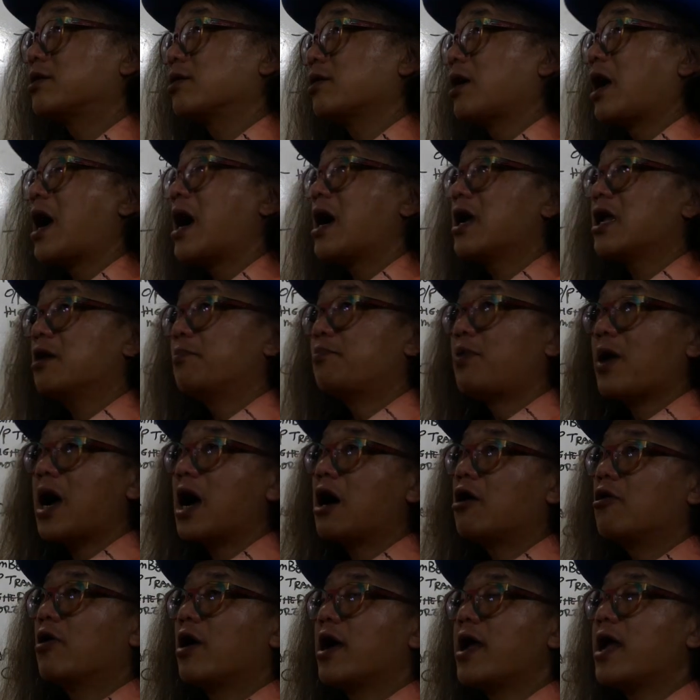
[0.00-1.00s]
is higher
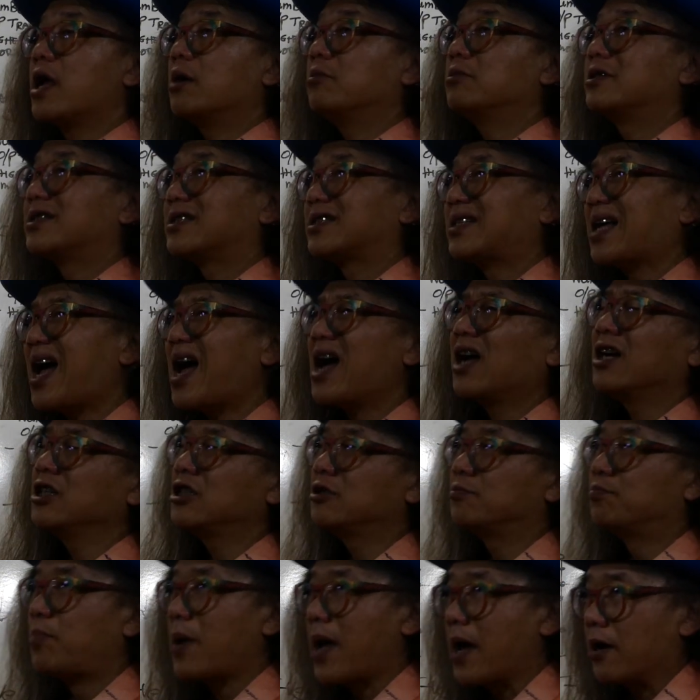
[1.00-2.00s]
power amp
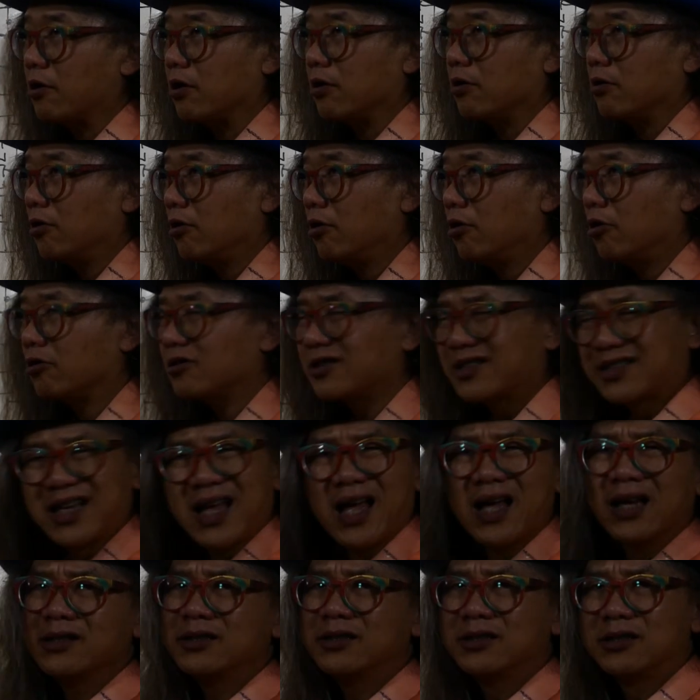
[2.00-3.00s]
sounds better or
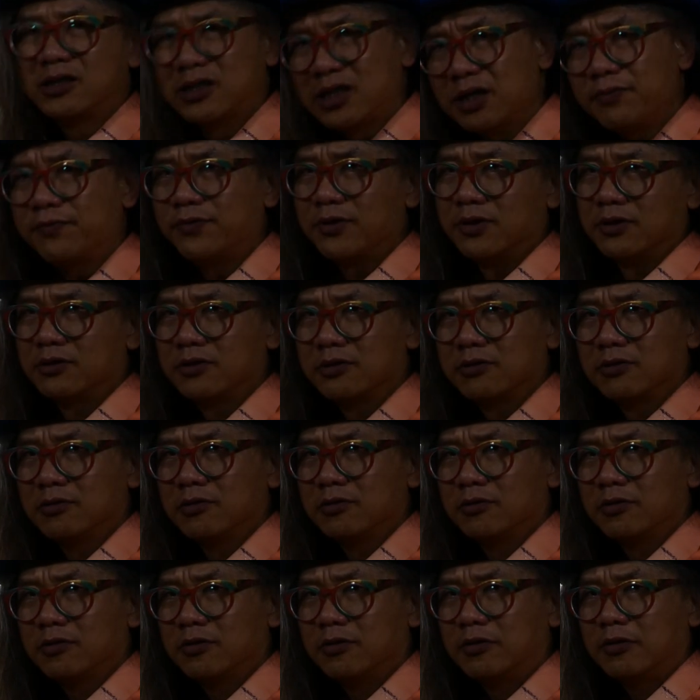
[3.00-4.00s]
sounds different?
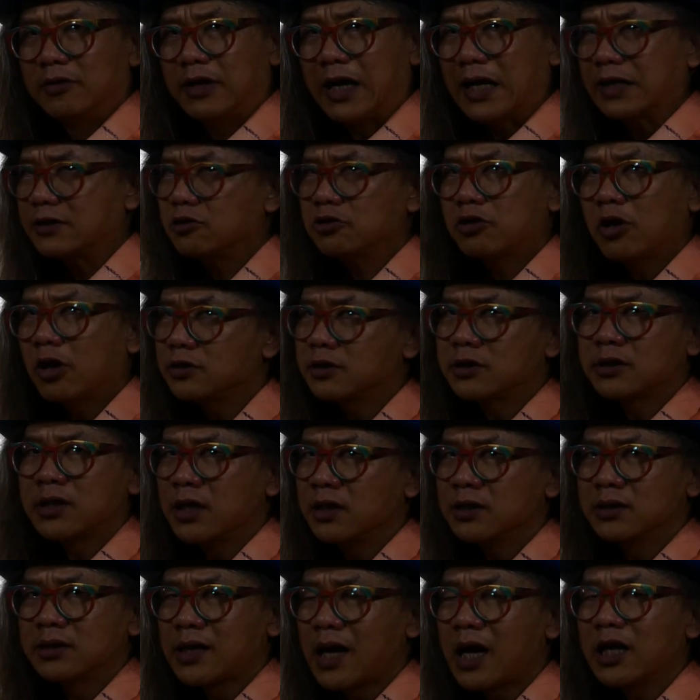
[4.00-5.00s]
Let's not
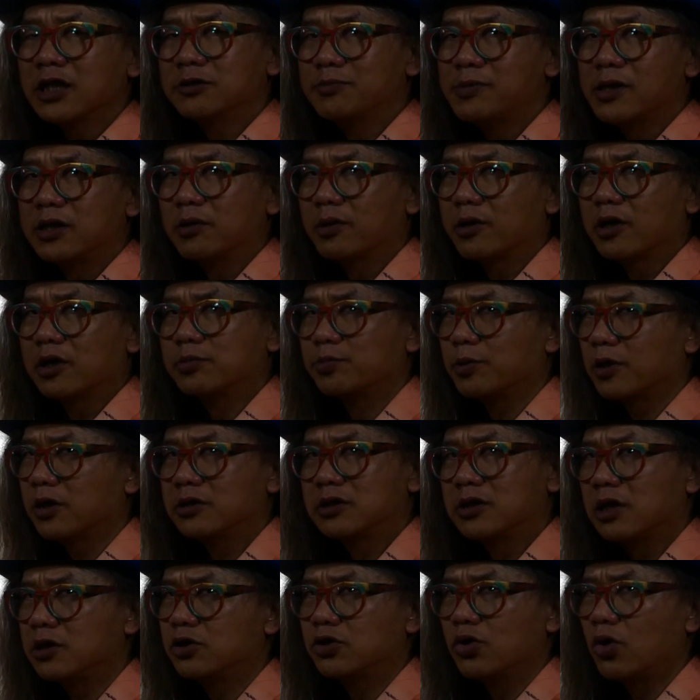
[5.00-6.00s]
say sounds better
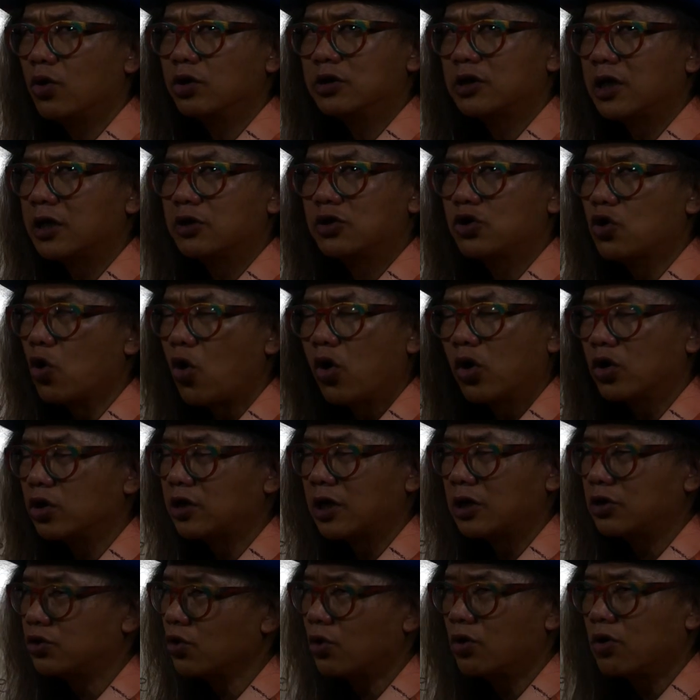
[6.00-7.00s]
because they don't they all
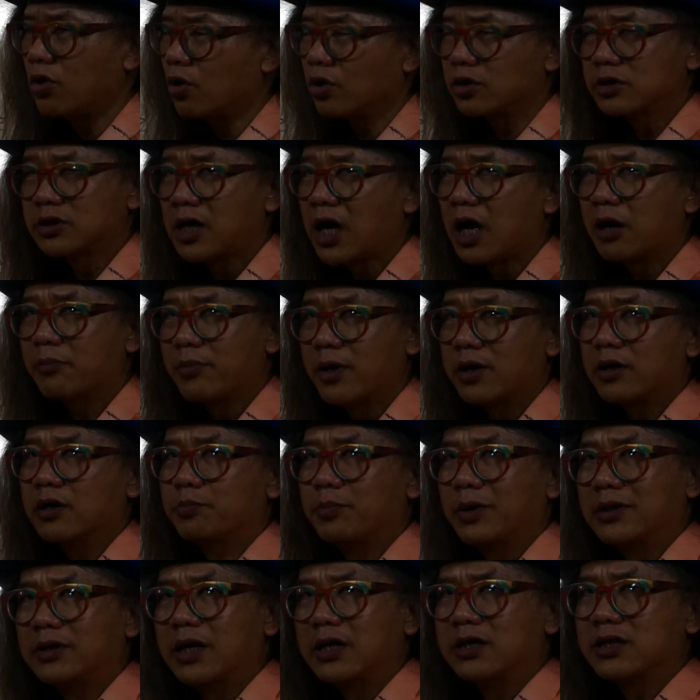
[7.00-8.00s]
they don't all sound better,
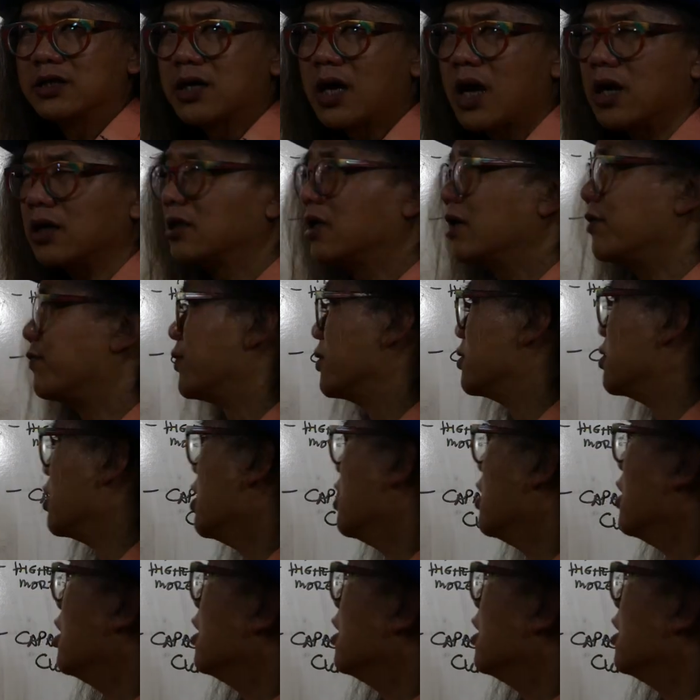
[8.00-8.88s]
but they sound different.